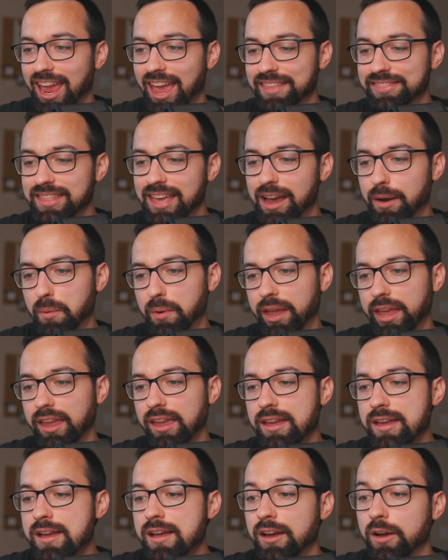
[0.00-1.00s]
And that
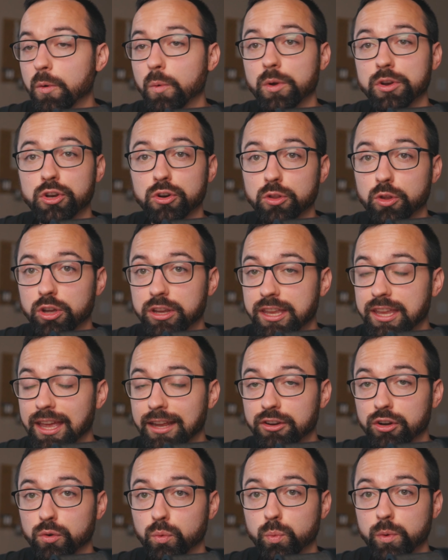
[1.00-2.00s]
way, when you're looking
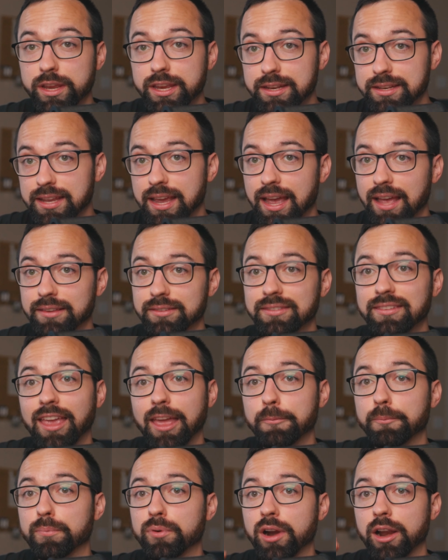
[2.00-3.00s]
at your week tasks
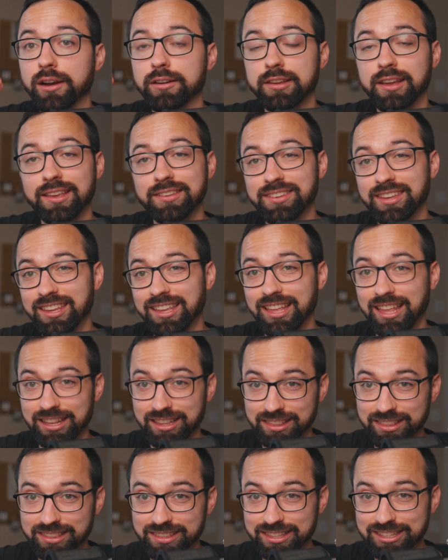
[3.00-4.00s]
and prioritizing
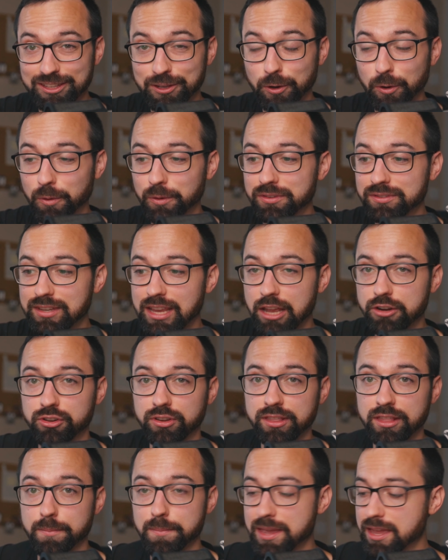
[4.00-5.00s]
and, you know,
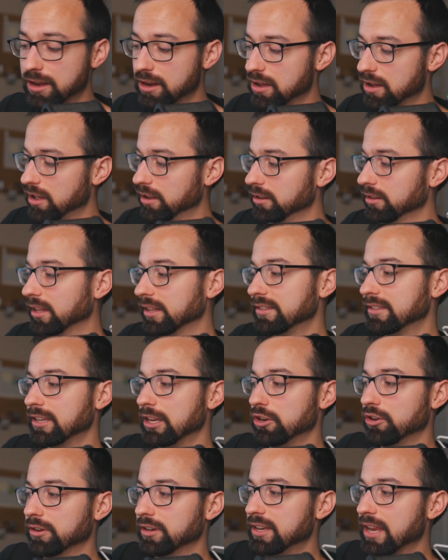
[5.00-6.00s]
scheduling them in on, let's
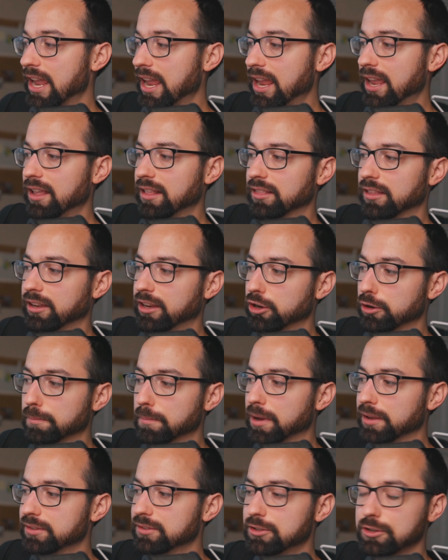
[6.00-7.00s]
say your day, like your
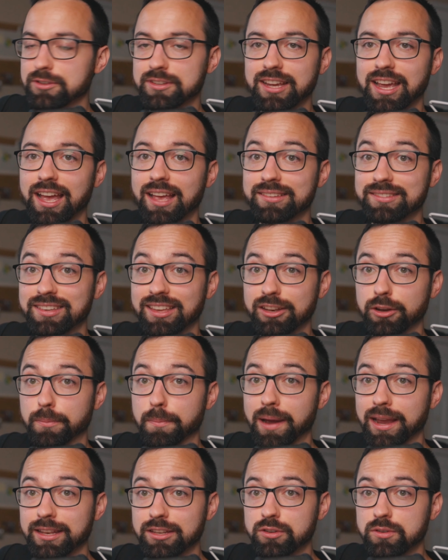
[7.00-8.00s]
must do tasks and your
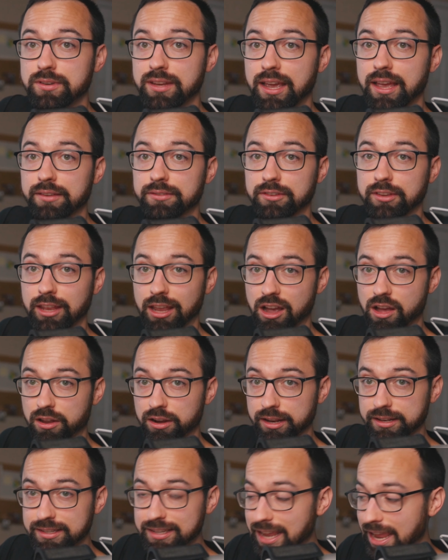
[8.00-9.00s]
might do tasks
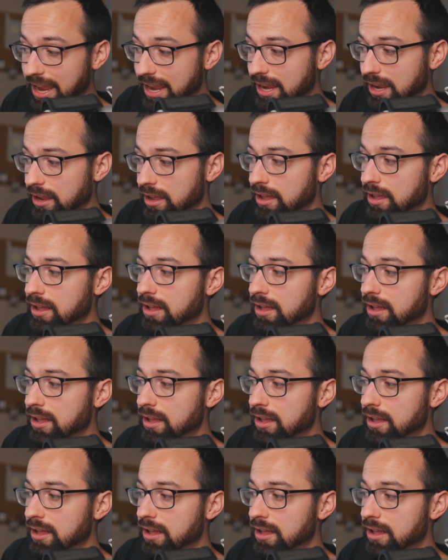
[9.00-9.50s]
on a day,